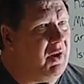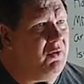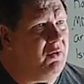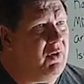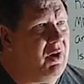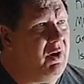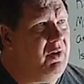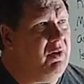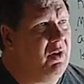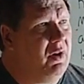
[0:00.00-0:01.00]
Title
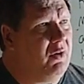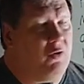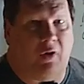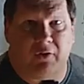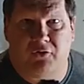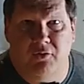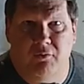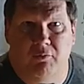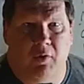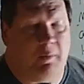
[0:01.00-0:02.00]
IX
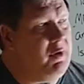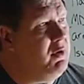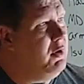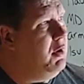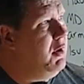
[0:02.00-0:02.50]
lawsuit woman,